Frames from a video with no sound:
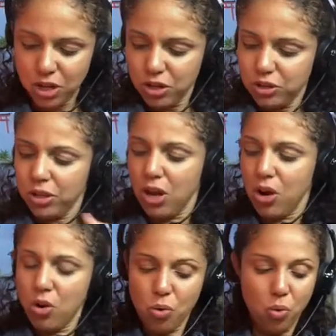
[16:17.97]

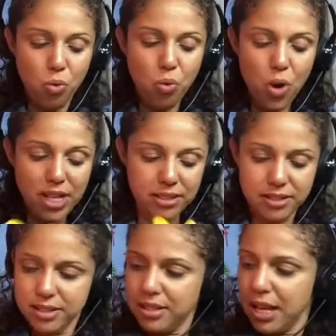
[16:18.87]
So what
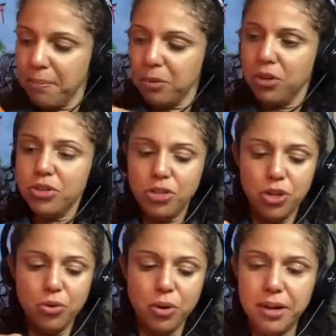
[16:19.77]
number do
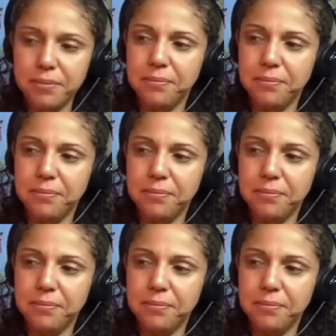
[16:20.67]
you want?